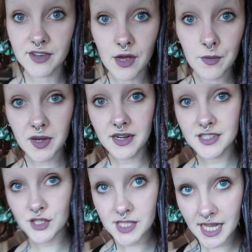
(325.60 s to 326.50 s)
And now I'm
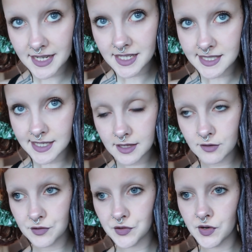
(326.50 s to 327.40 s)
gonna just let it sit
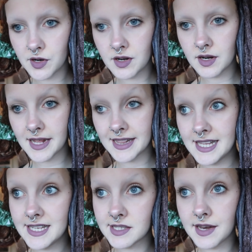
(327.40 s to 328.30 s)
for at
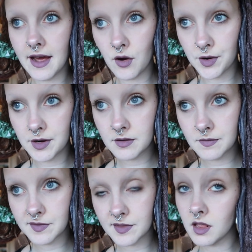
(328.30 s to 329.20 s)
least an hour.
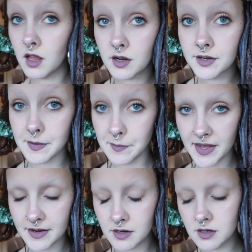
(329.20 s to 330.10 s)
The longer the
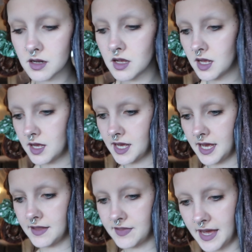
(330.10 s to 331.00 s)
better.
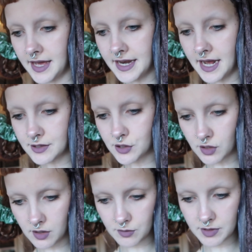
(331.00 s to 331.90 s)
And then I'm
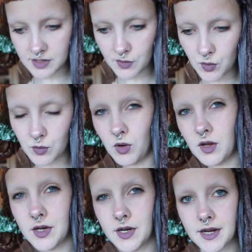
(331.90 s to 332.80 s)
just gonna rinse it with
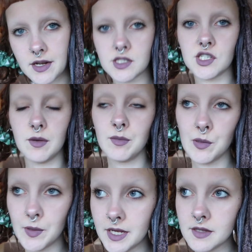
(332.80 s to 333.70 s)
water and not
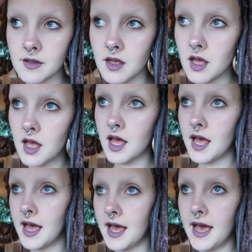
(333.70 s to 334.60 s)
shampoo it.
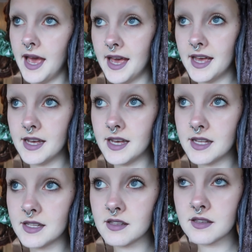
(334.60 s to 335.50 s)

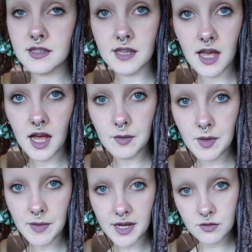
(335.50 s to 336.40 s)
And I'll
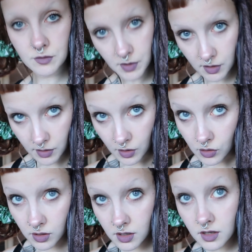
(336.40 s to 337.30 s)
be back
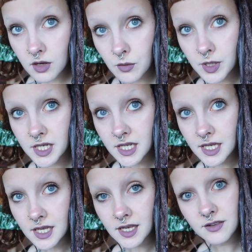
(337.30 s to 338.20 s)
tomorrow with
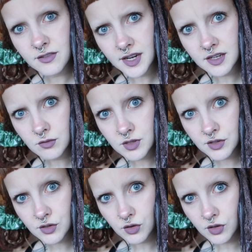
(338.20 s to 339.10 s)
the final
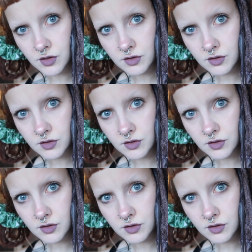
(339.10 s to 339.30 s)
result.